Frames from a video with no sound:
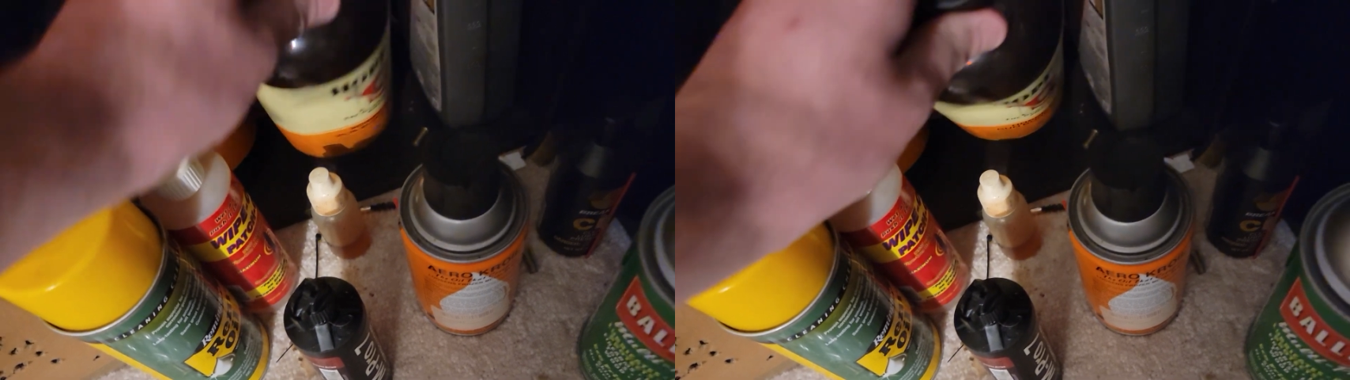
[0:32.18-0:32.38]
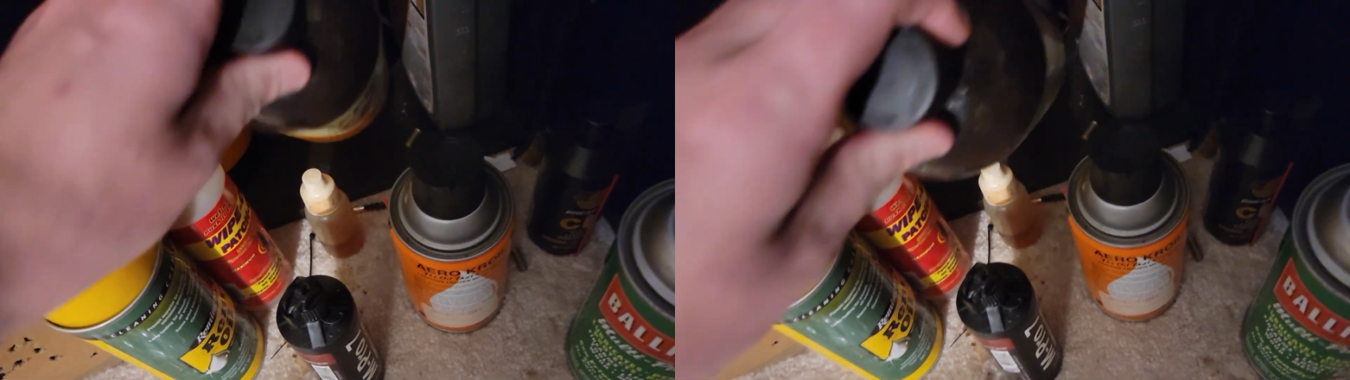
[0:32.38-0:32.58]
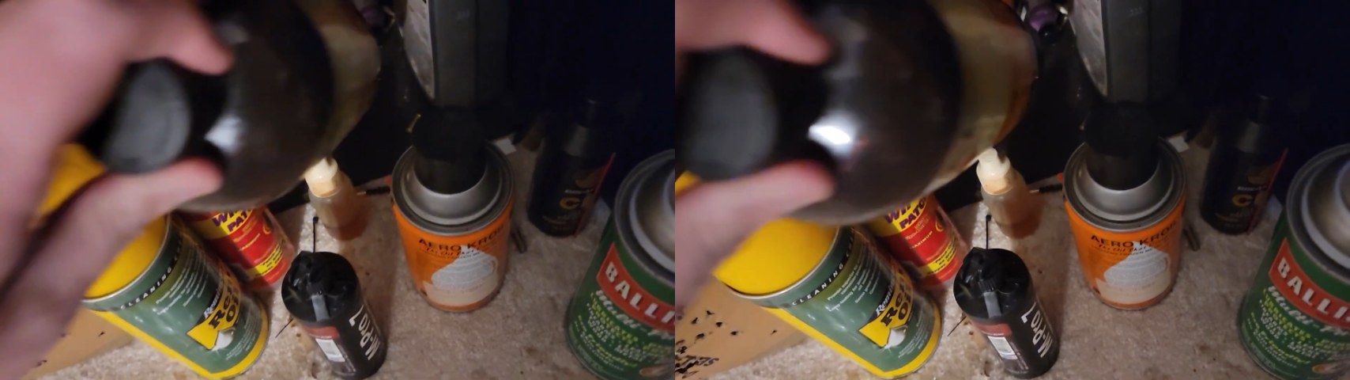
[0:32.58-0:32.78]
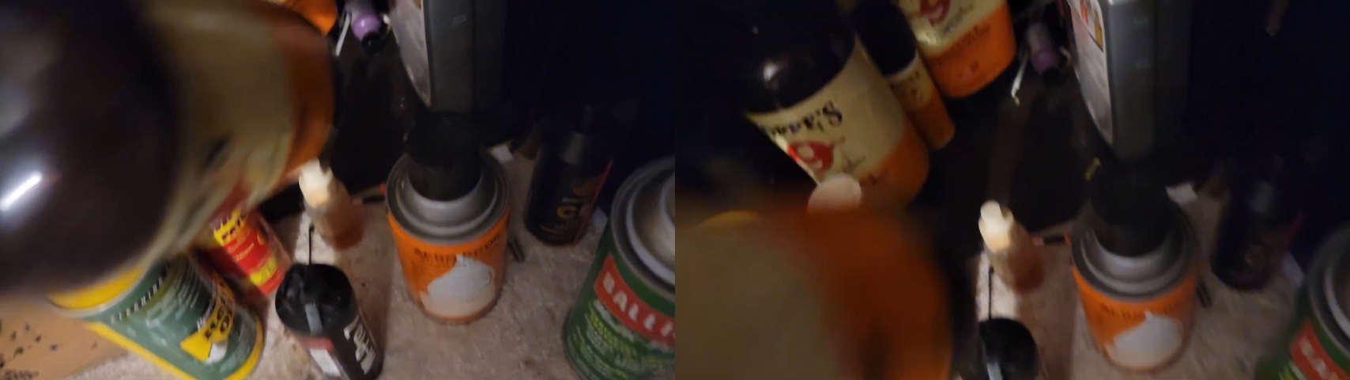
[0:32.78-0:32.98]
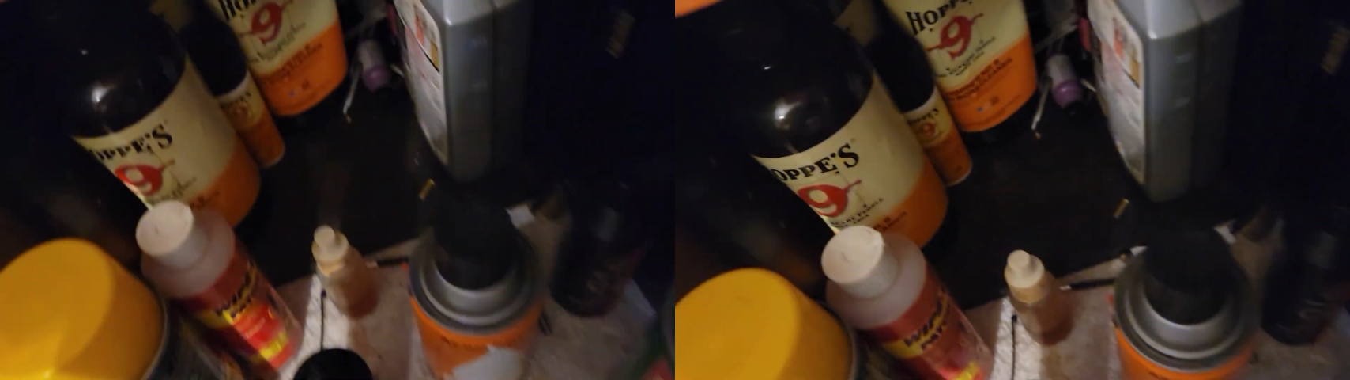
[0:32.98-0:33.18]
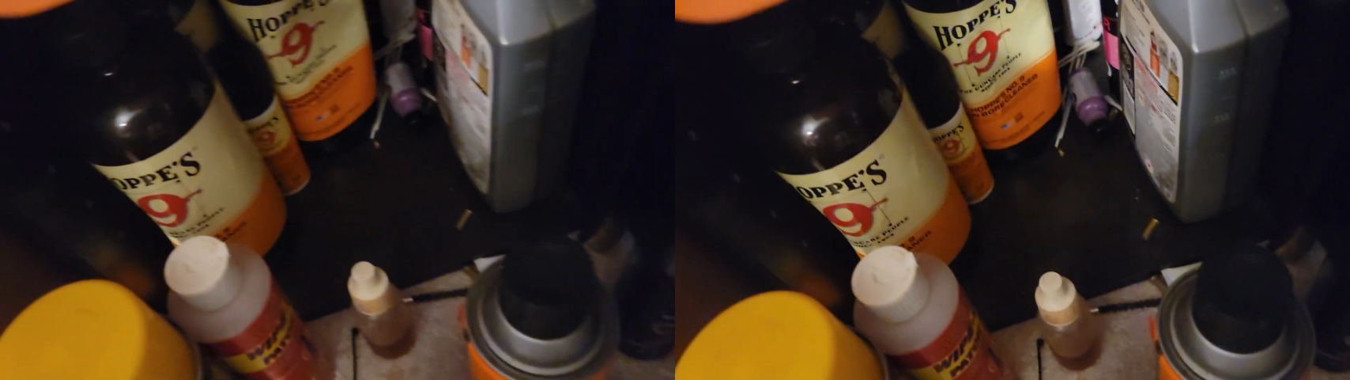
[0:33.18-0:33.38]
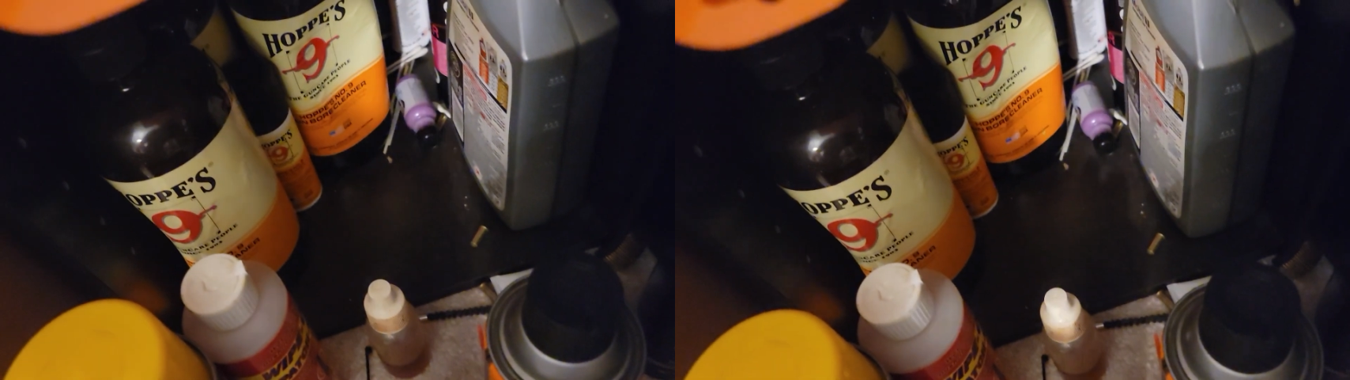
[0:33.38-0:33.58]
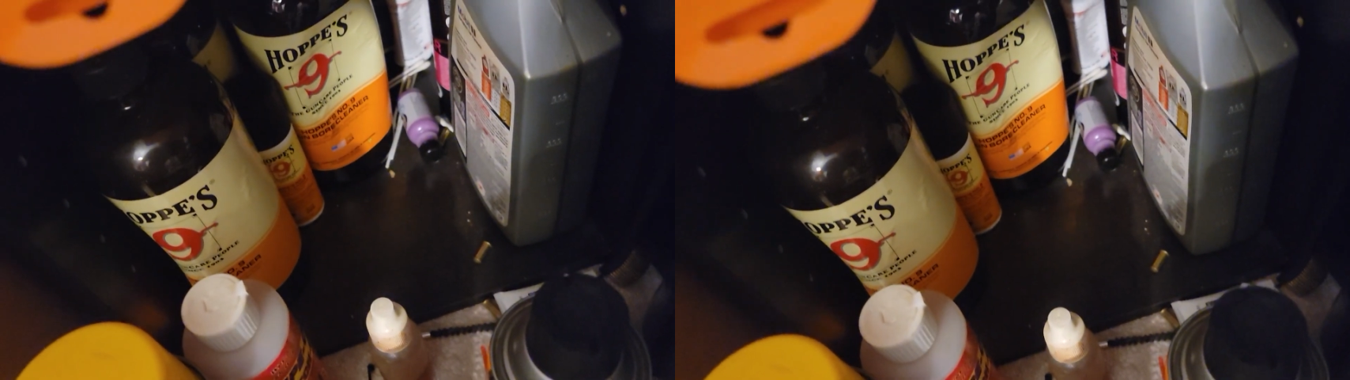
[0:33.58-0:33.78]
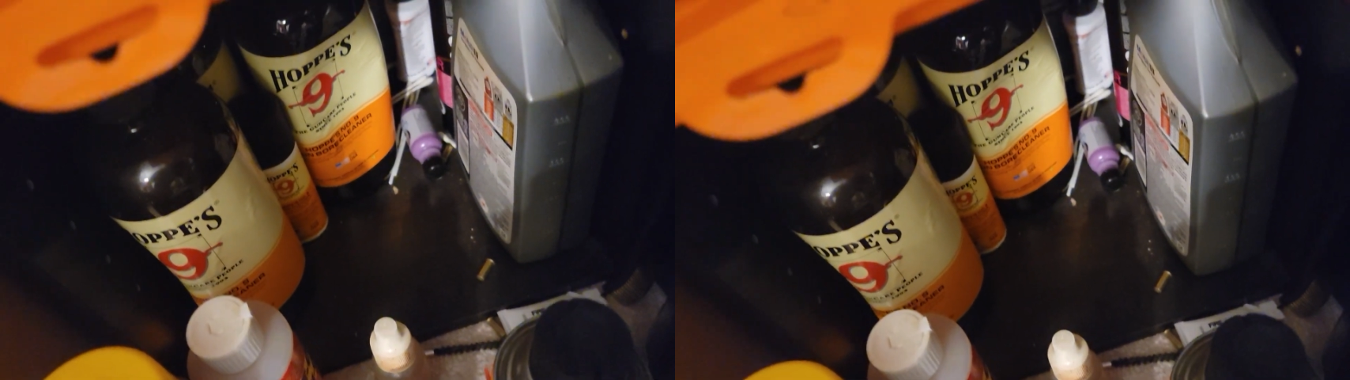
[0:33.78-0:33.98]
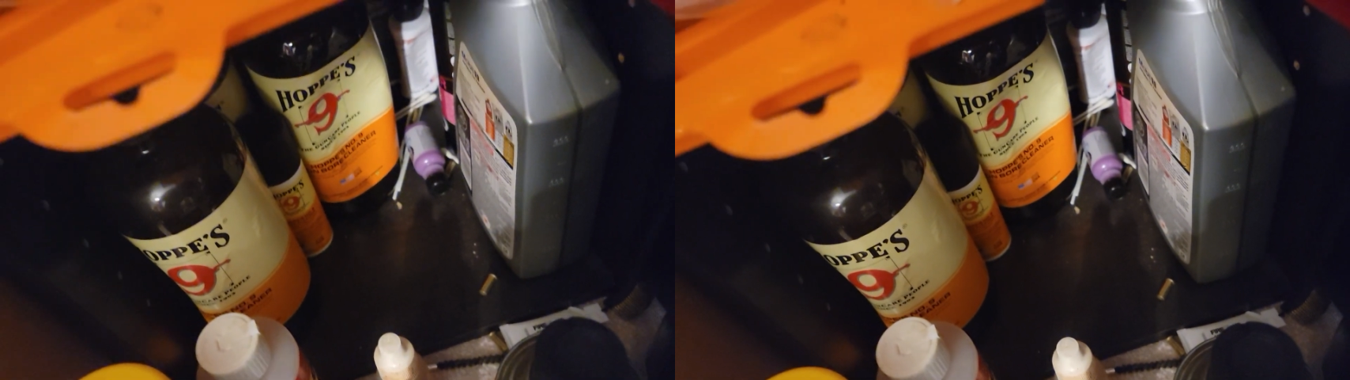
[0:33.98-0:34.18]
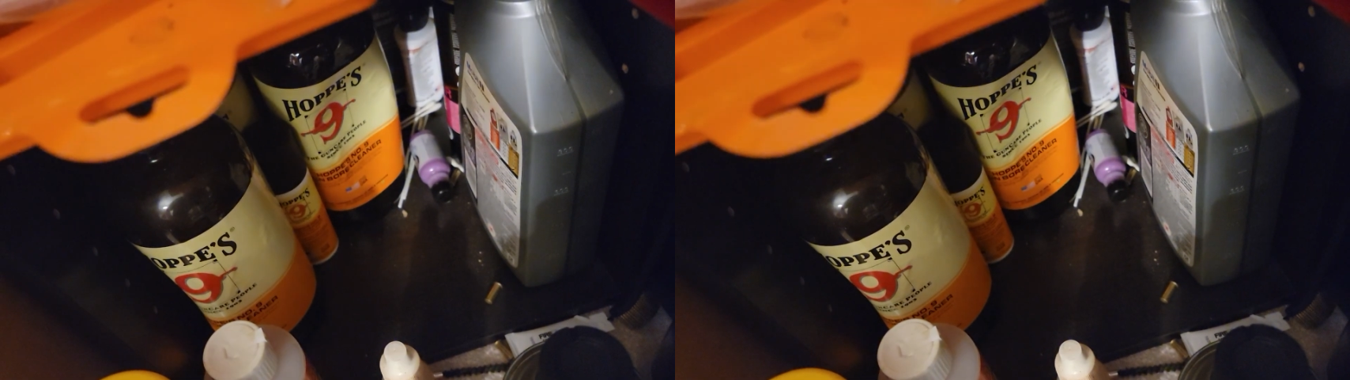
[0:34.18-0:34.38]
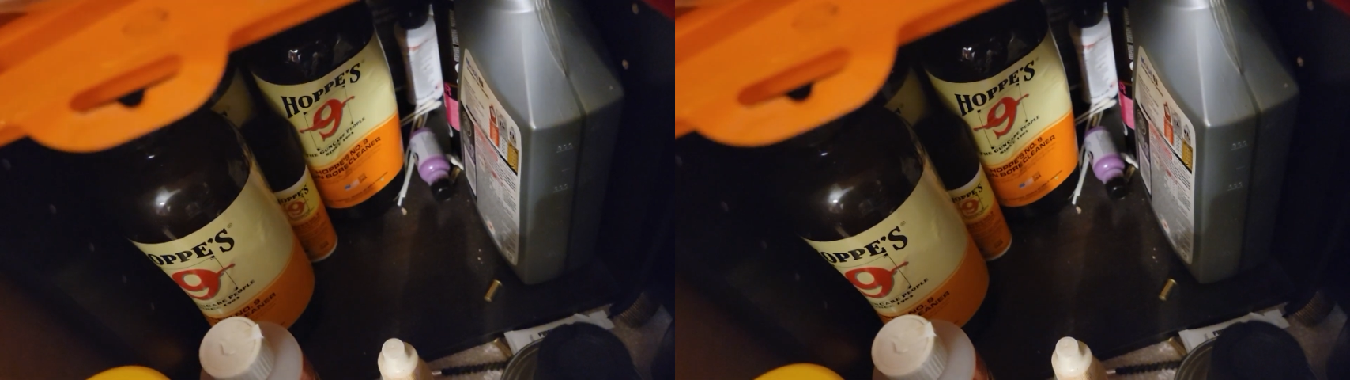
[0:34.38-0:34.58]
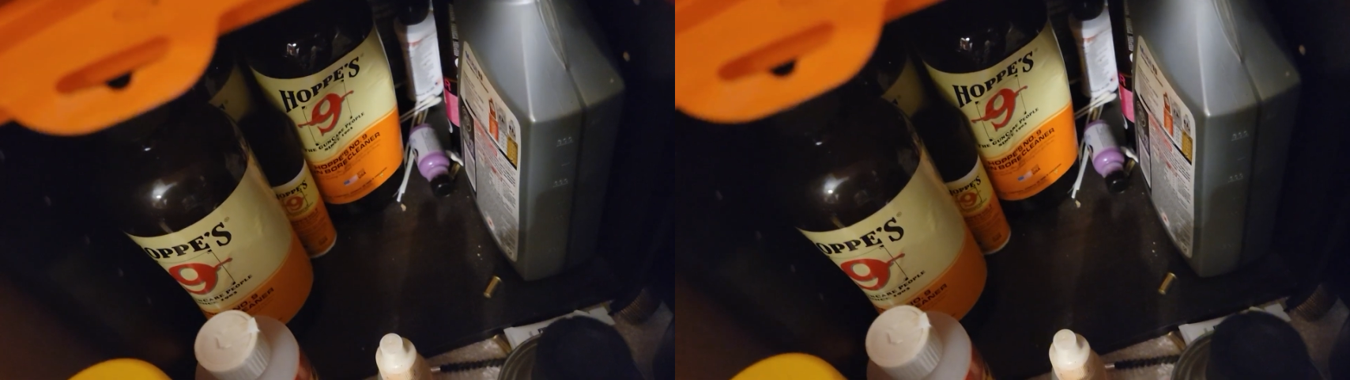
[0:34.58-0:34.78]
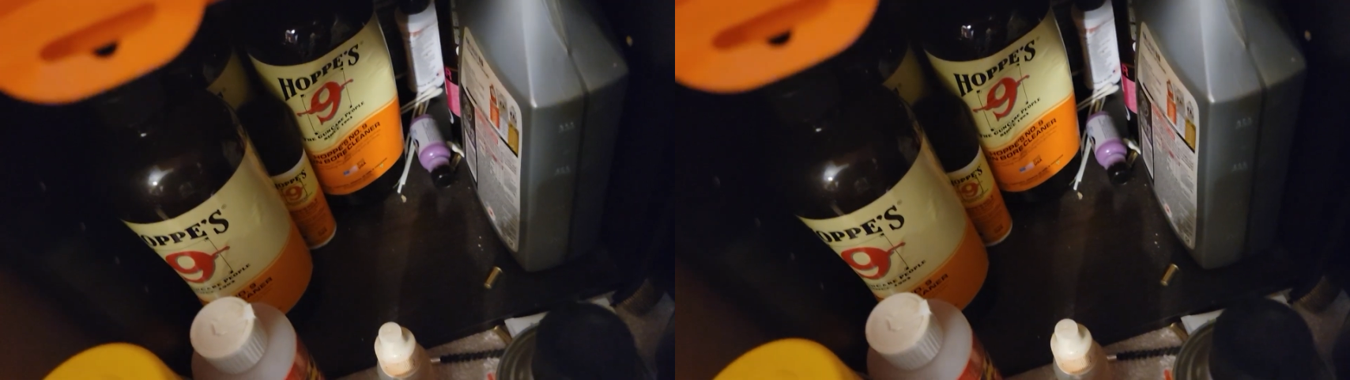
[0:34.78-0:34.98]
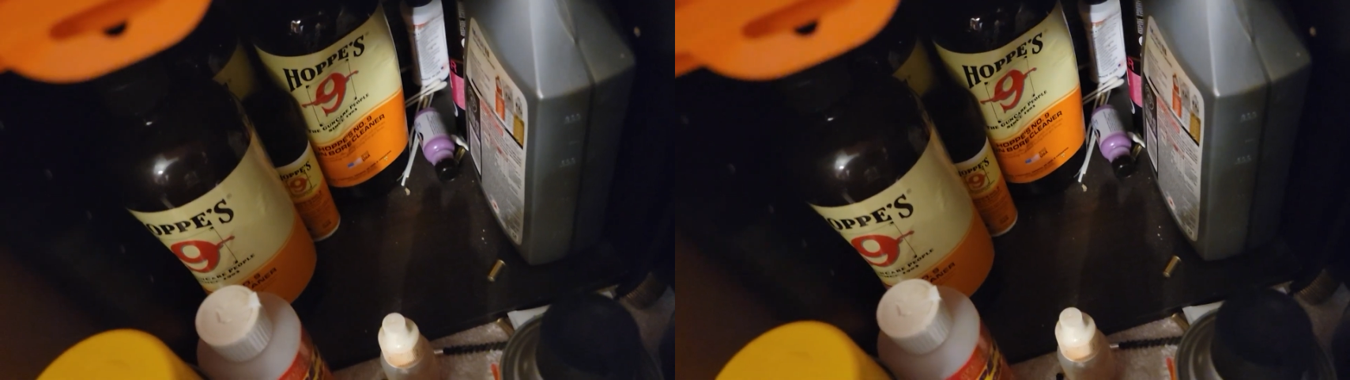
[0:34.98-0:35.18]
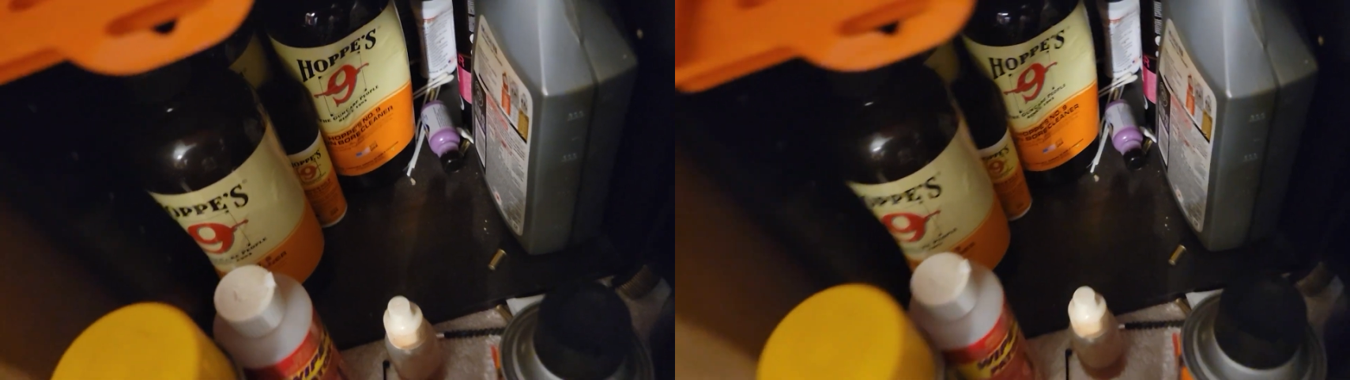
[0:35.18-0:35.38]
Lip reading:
(no speaker visible)